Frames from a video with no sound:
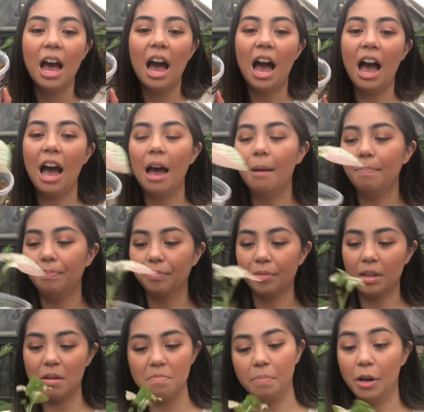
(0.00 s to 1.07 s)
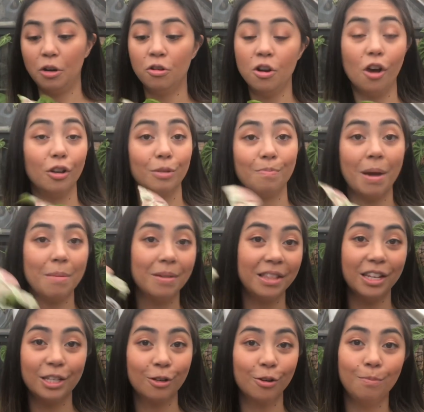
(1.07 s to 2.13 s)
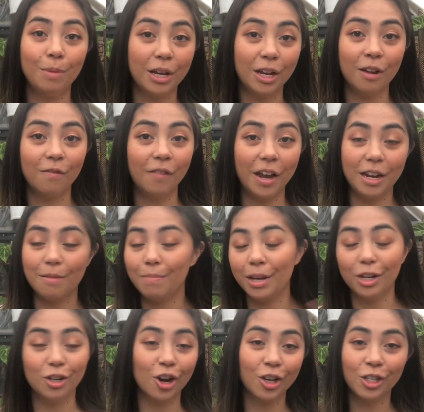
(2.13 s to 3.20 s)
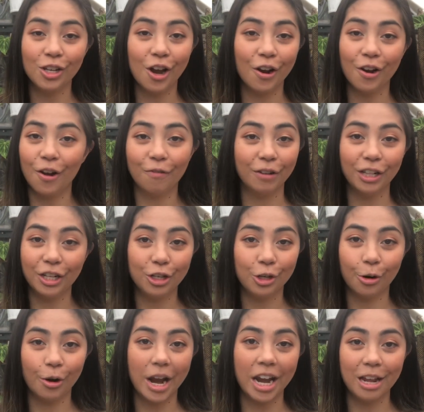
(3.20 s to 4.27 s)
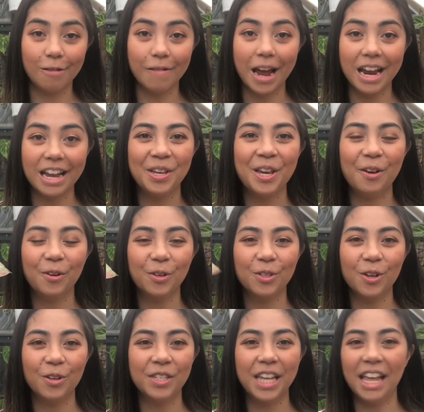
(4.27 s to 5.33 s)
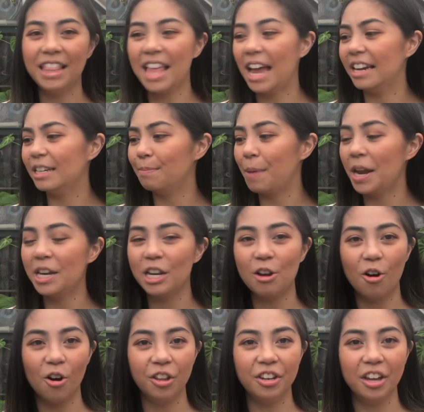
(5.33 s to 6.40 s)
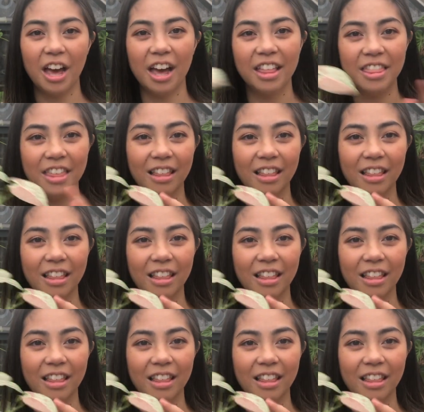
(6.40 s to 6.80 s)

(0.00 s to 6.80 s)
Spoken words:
But who knows, maybe this could be a confetti. Me and Darcy are not really sure anyway. He also said that depending on the